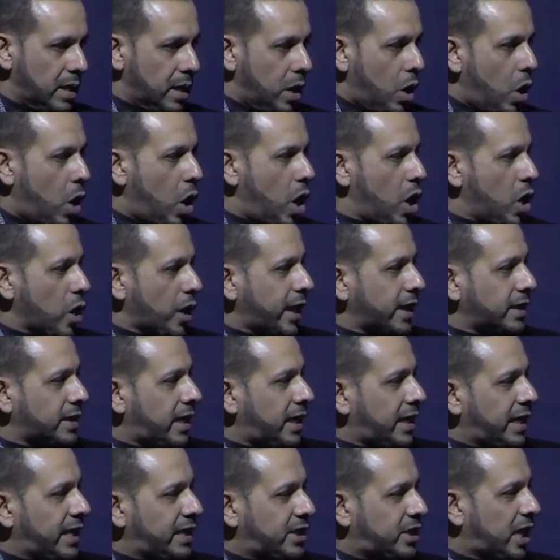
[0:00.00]
Oh, look at our
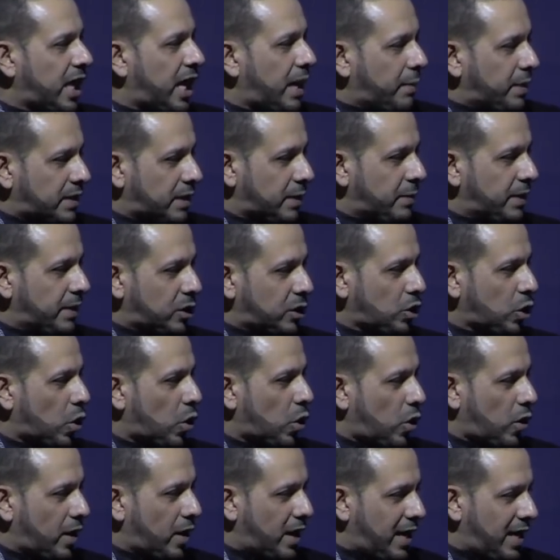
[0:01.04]
hijab, it's a bit
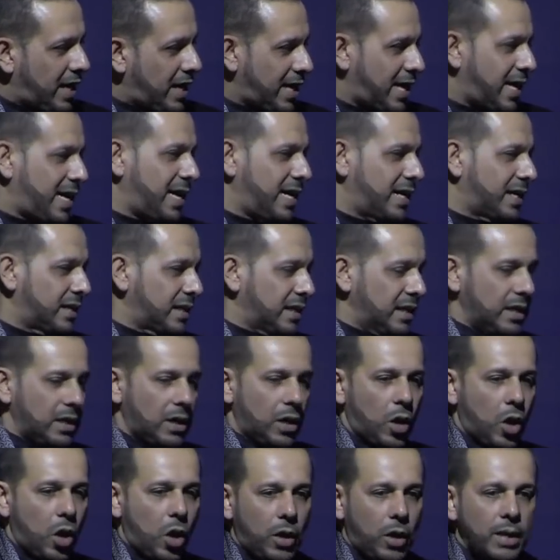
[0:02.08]
torn.
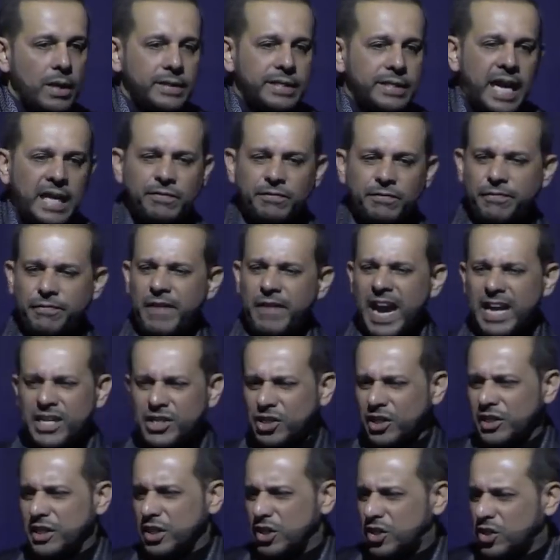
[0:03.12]
Or that
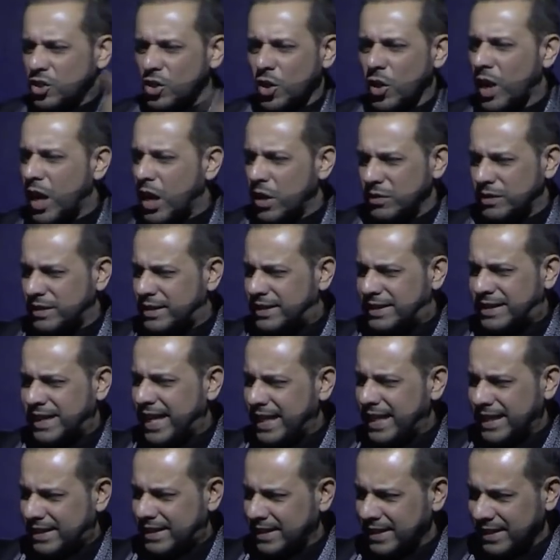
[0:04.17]
fashion is so
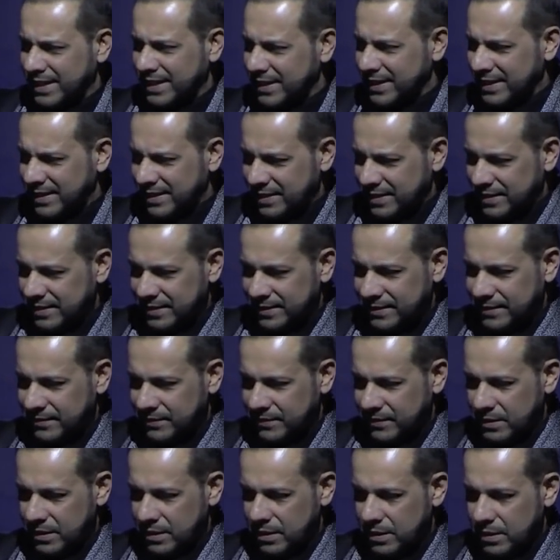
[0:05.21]
outdated.
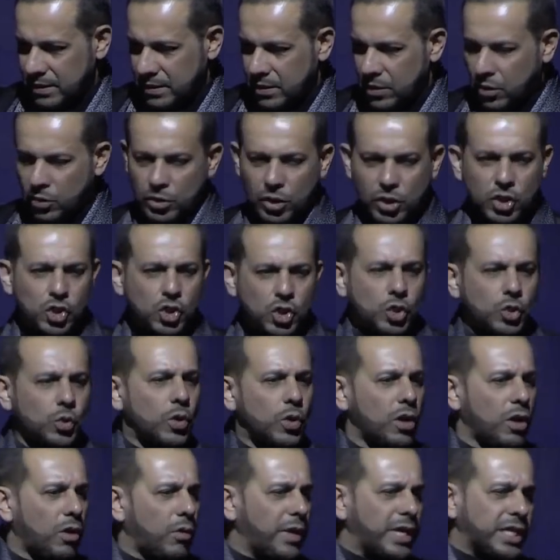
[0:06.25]
Or the
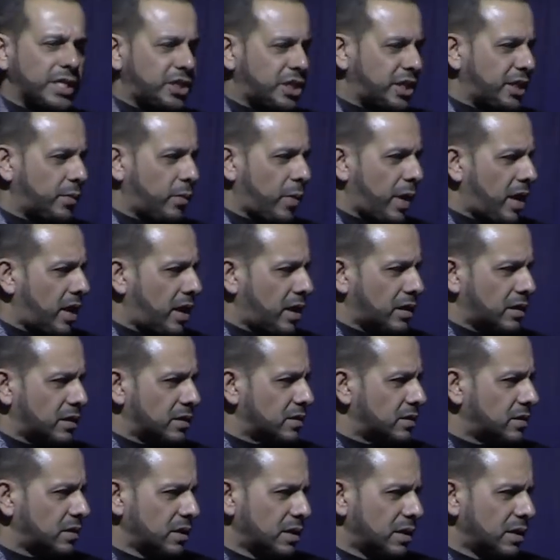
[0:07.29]
jewelry she wears.